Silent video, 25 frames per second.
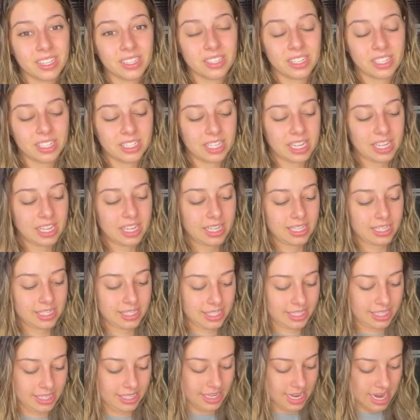Let's say that's
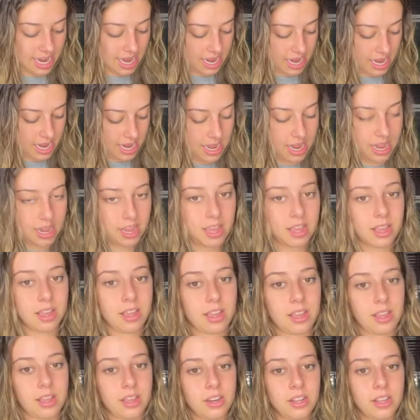the side.
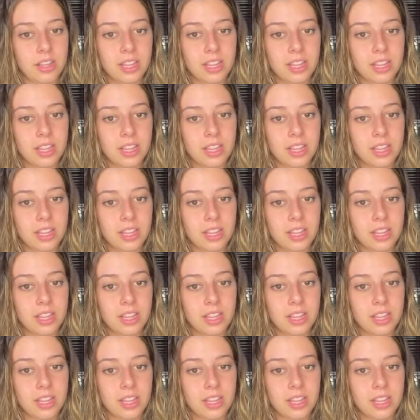Do